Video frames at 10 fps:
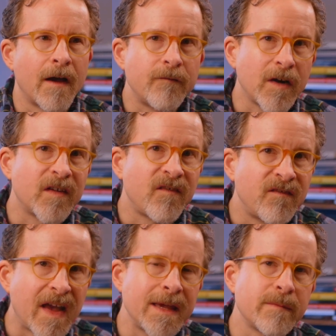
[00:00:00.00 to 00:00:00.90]
a very
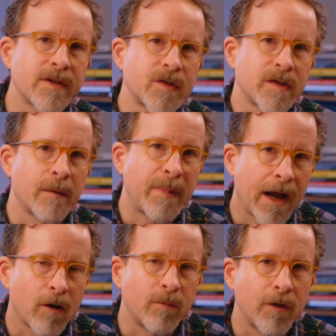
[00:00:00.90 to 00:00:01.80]
famous uh,
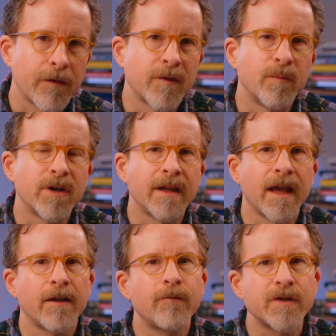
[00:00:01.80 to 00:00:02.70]
parable that the Buddha
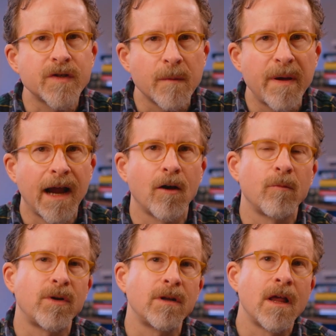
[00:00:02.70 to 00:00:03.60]
gave, which is the
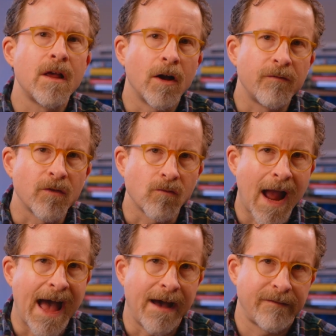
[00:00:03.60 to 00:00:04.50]
parable of the
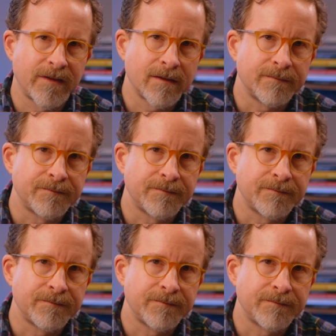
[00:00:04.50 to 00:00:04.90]
raft.